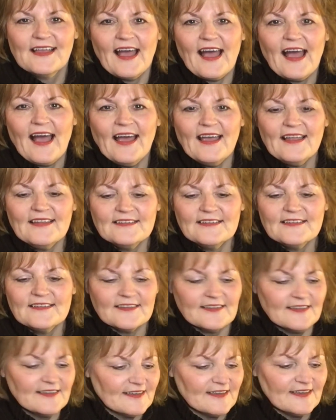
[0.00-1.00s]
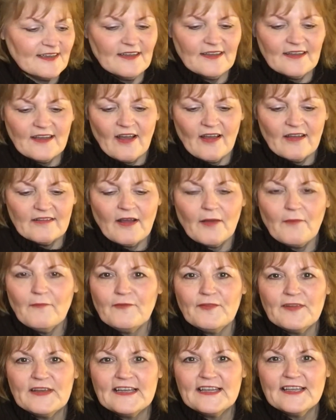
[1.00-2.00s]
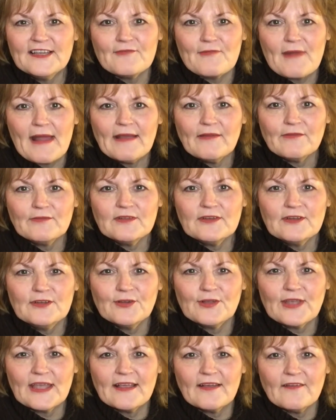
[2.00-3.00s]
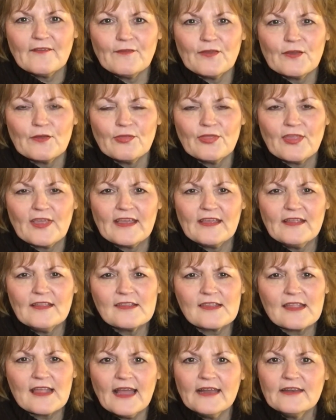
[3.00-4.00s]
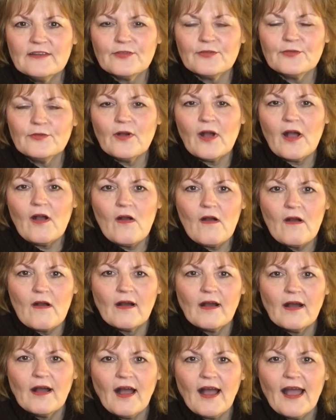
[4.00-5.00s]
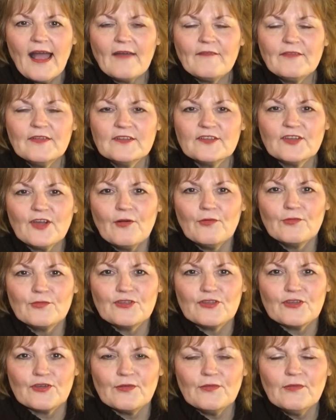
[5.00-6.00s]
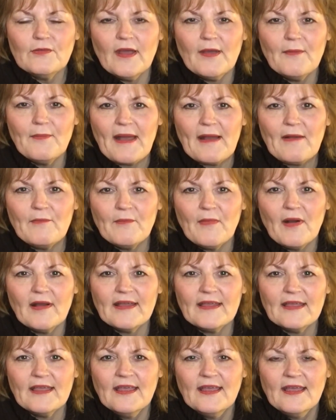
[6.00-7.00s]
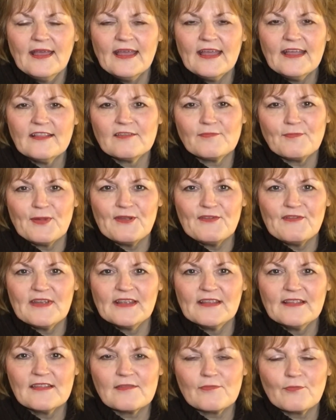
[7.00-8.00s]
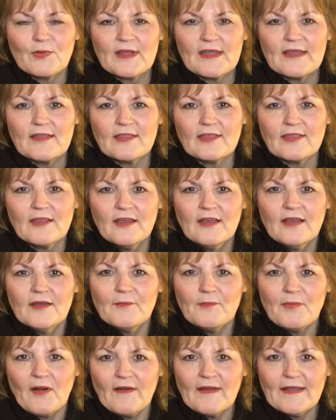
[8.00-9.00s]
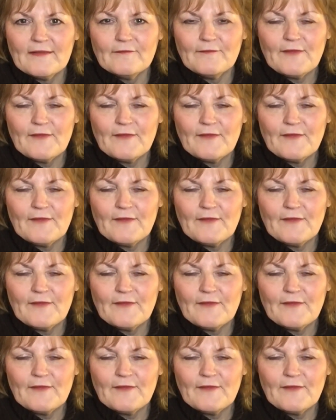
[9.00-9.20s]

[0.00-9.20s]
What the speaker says: and I'm fiddling around looking at a few things, and I thought, oh, I haven't told you about my experience with buying